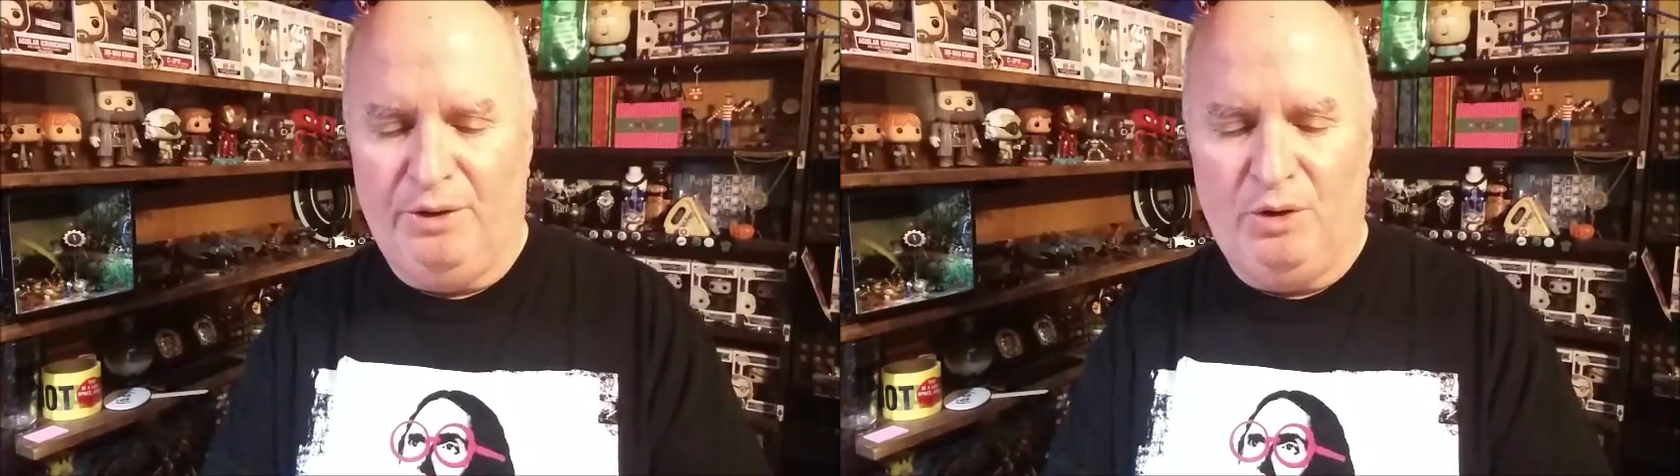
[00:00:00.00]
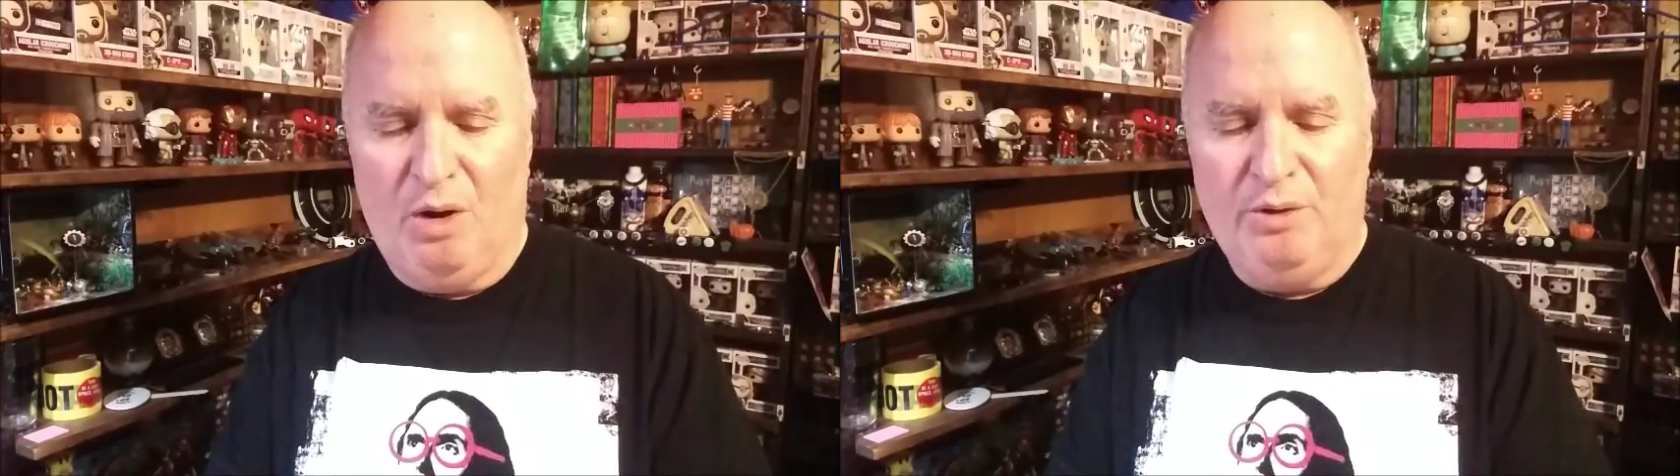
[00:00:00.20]

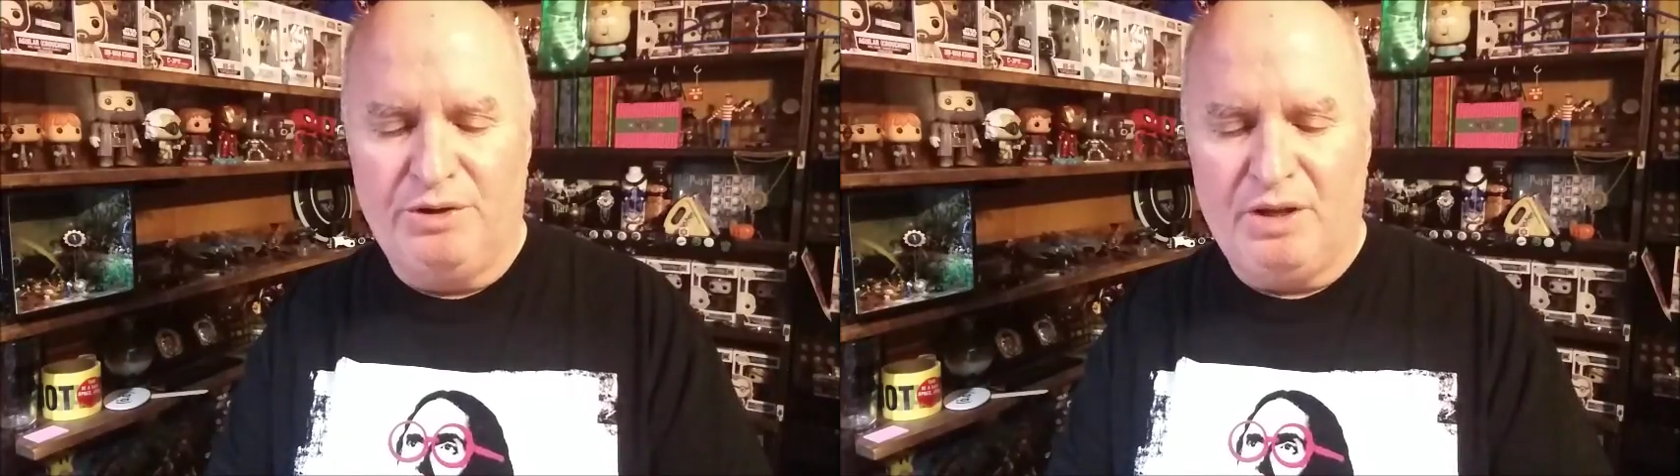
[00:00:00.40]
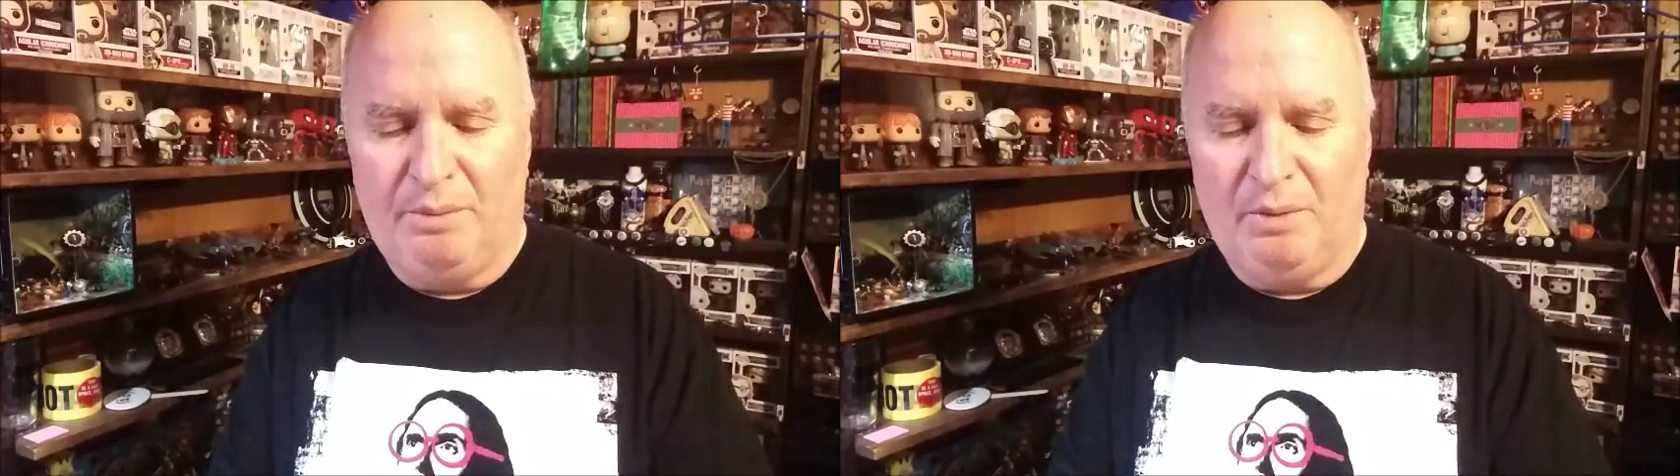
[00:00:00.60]
new
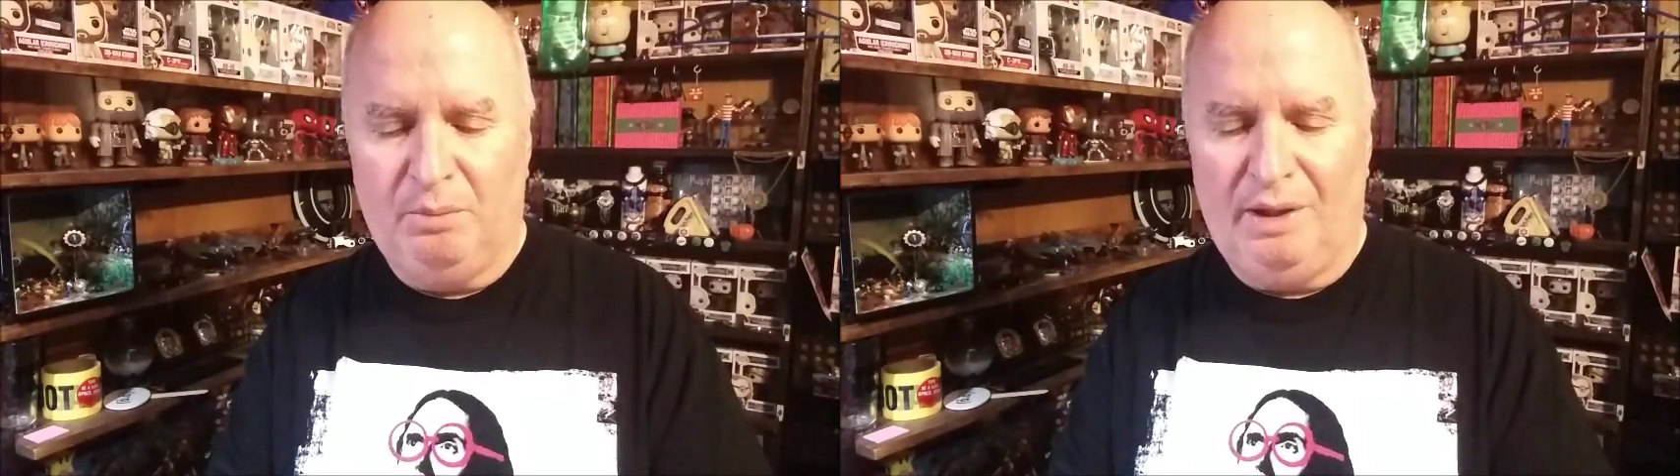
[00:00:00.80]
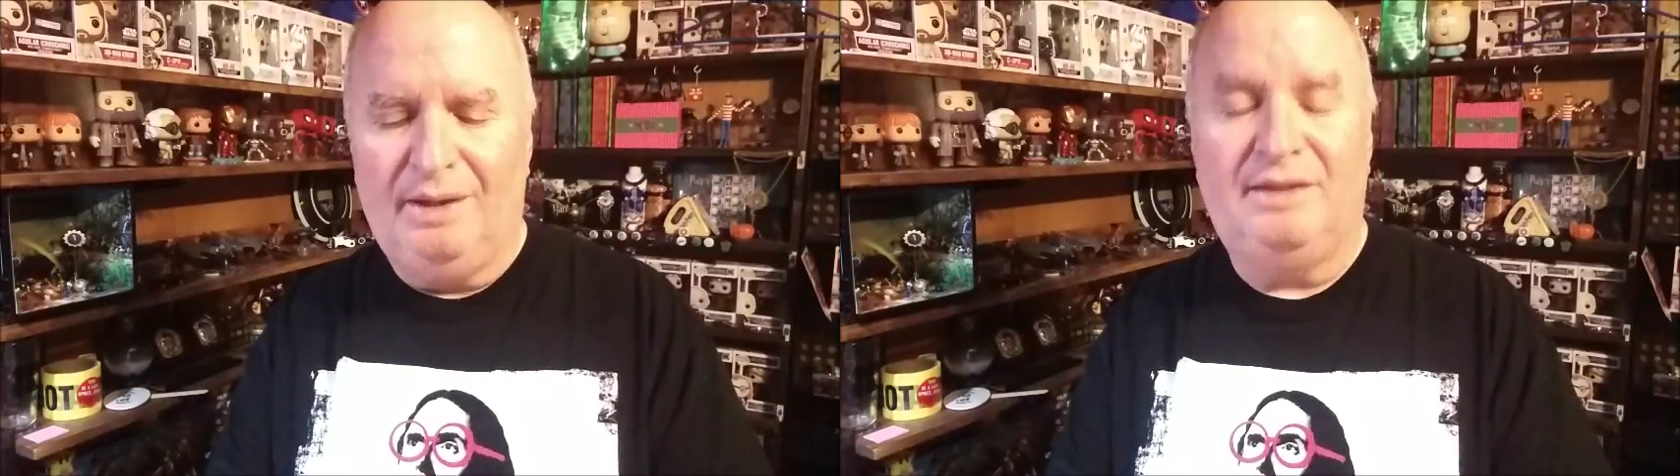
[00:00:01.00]
ownership,
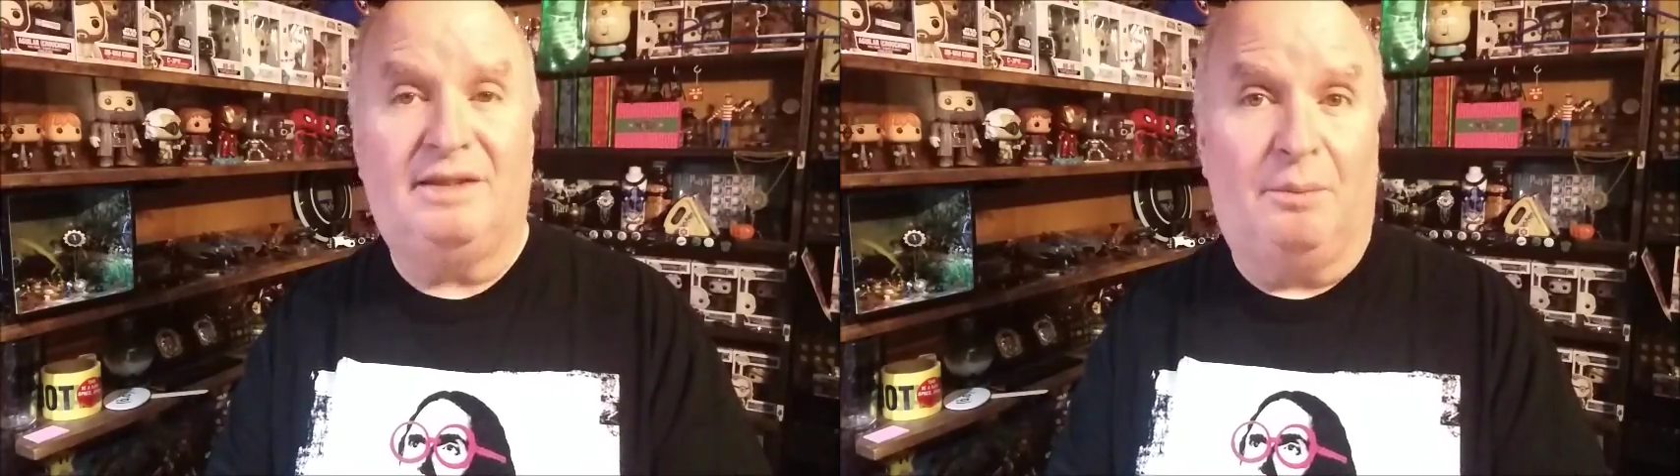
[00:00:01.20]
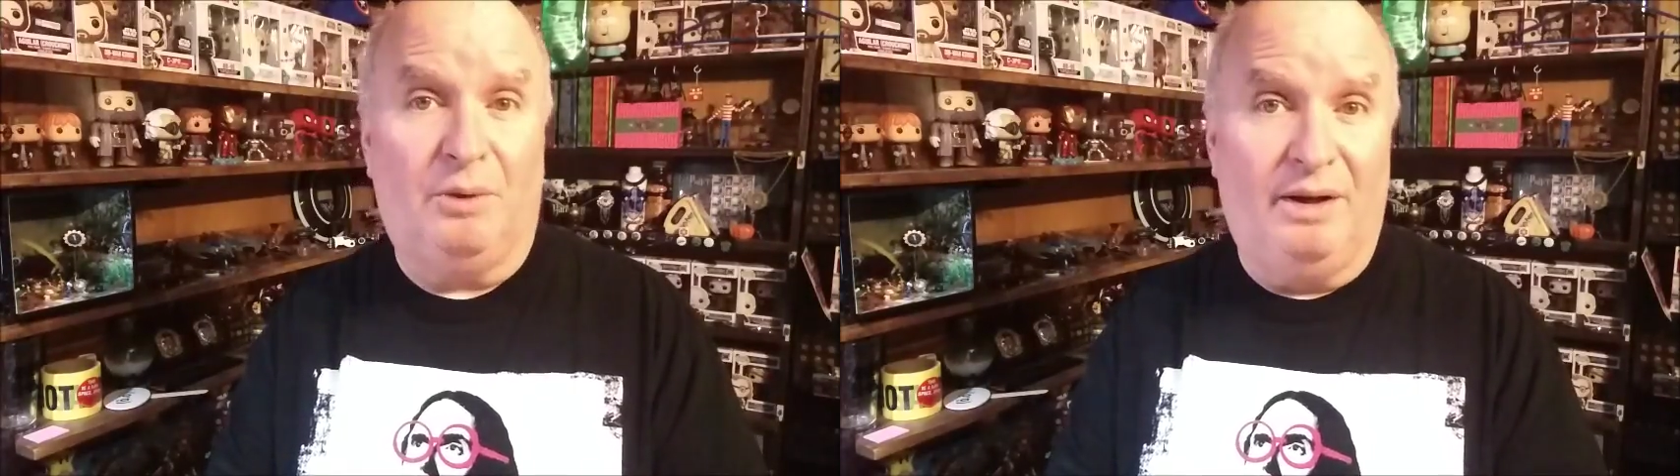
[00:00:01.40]
completely
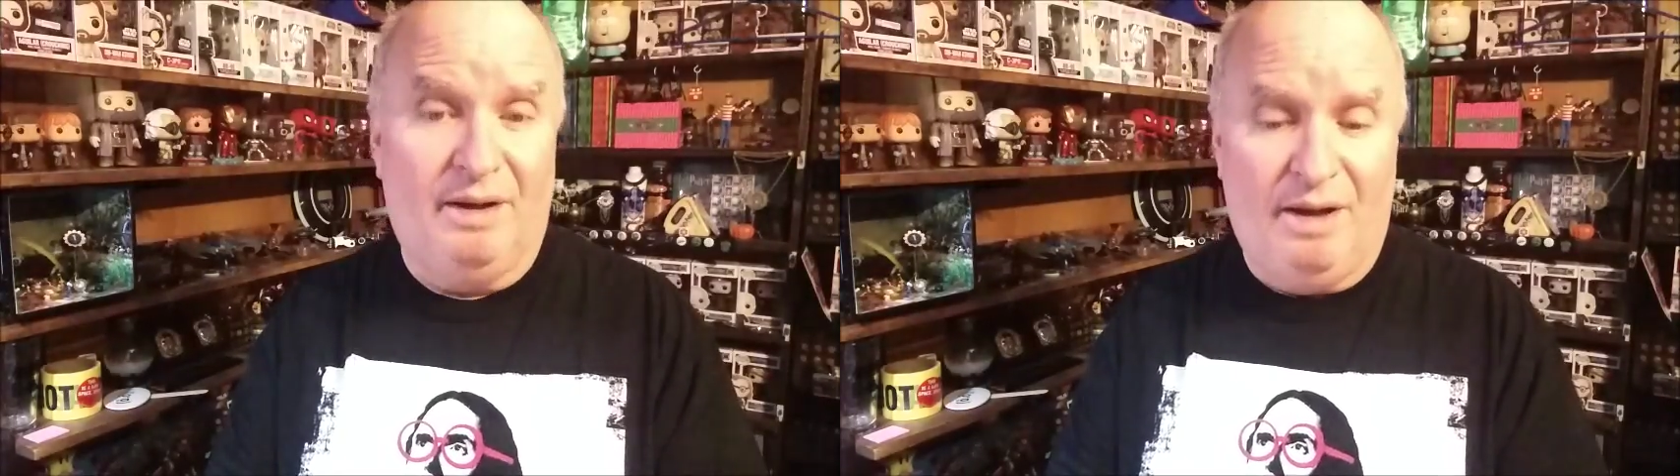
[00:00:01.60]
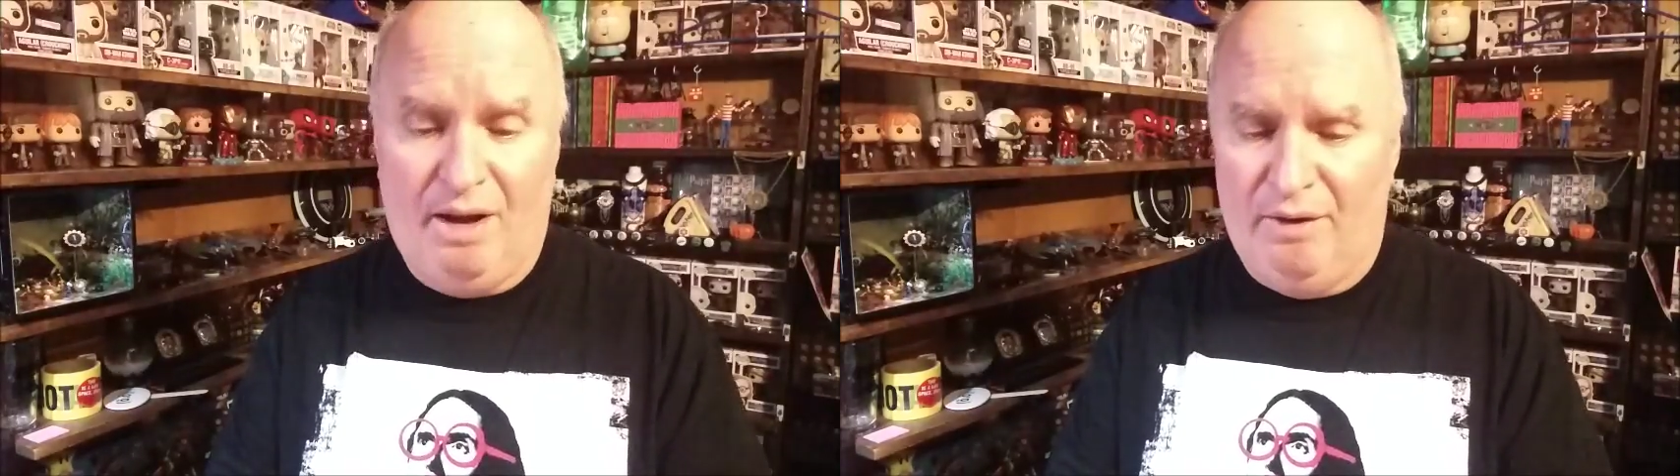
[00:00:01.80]
separate